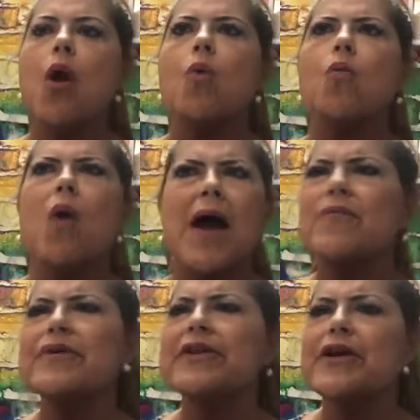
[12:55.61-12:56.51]
why
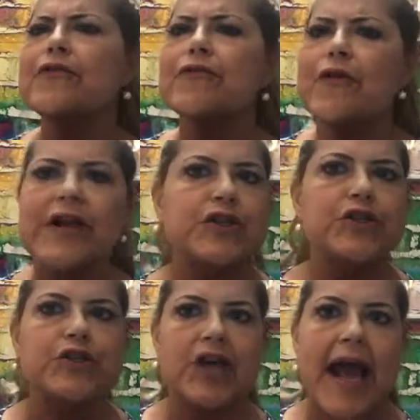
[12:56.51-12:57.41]
were they afraid
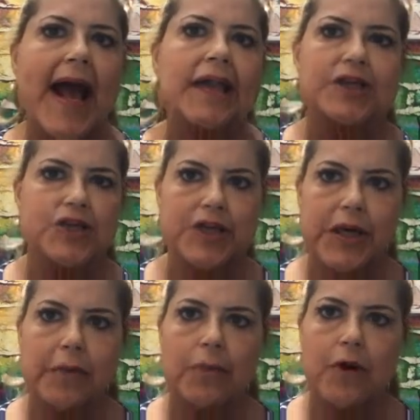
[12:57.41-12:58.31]
to challenge
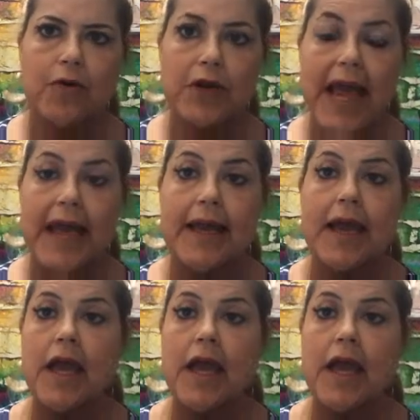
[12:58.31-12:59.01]
him, okay?